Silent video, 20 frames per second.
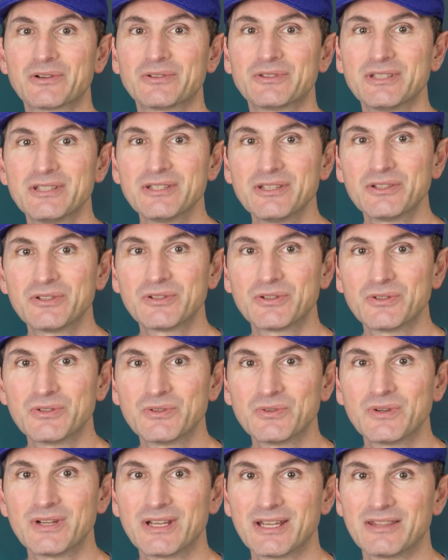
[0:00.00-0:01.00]
continue
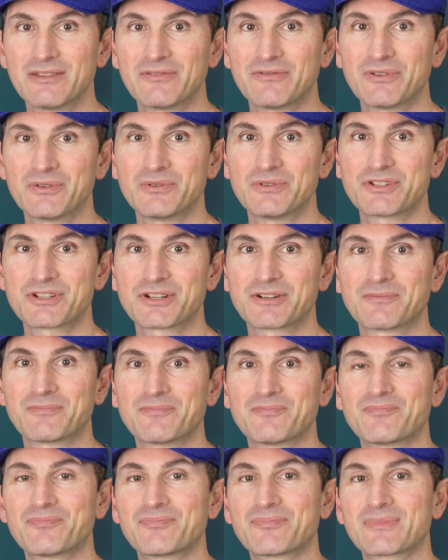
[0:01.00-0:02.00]
to in the future.
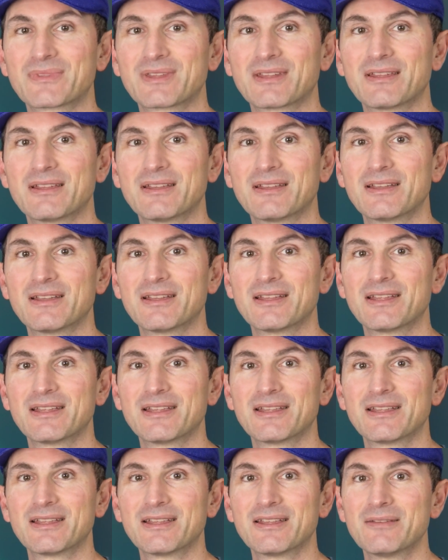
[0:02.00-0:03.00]

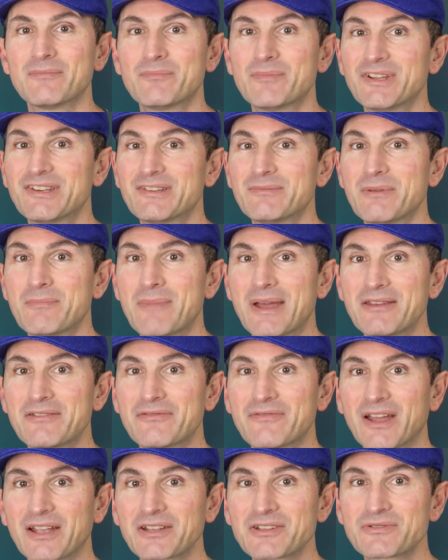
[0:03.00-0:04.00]
PCB
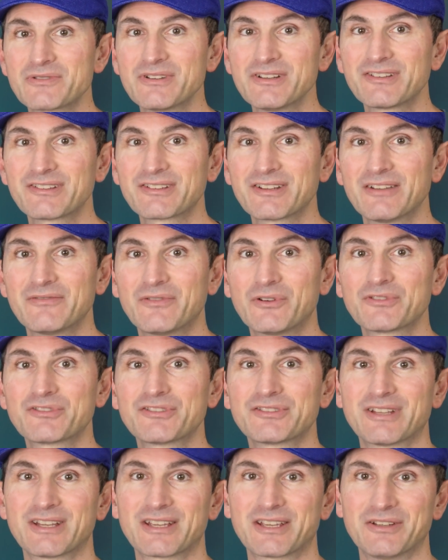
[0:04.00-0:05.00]
manufacturers have
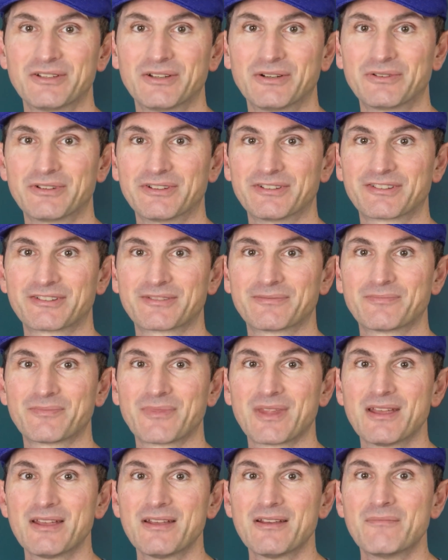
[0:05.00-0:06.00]
also taken notice.
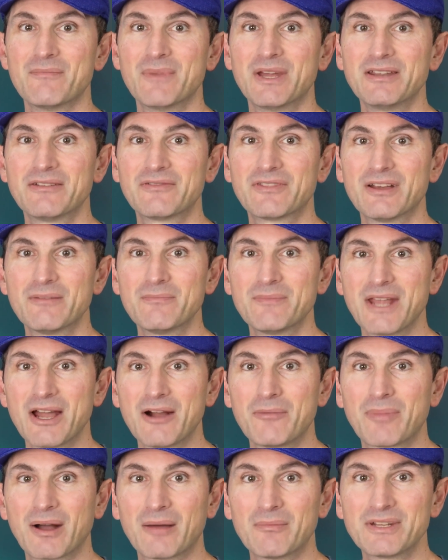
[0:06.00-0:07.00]
Many of them
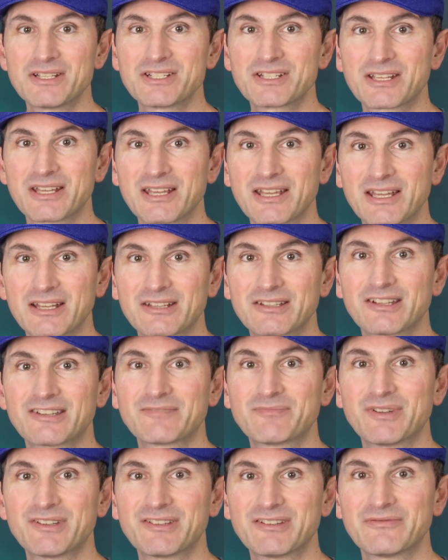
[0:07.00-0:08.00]
now publish KiCad
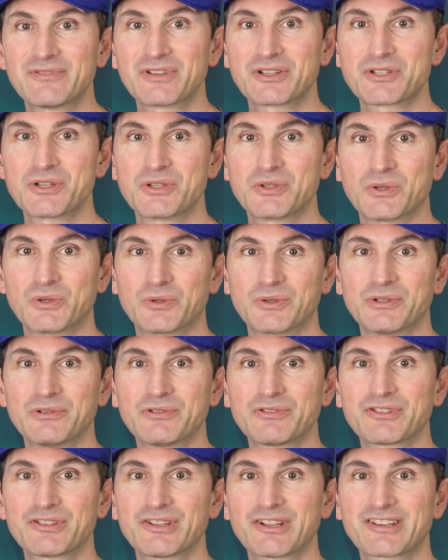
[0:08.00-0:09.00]
specific
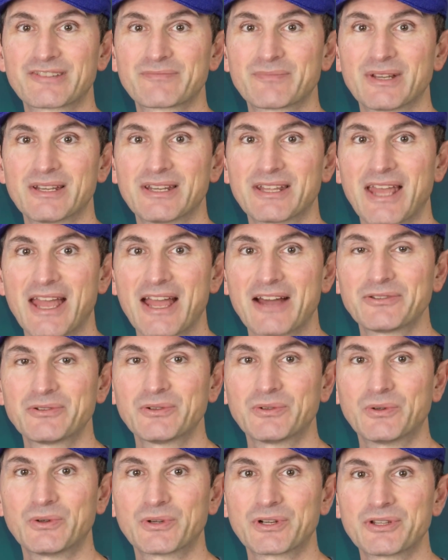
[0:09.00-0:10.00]
tutorials explaining how
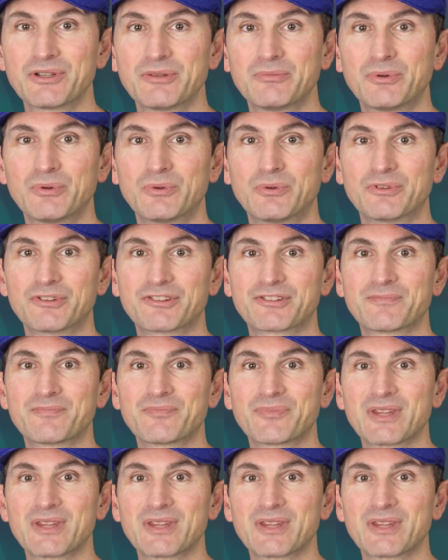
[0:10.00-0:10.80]
to order your boards,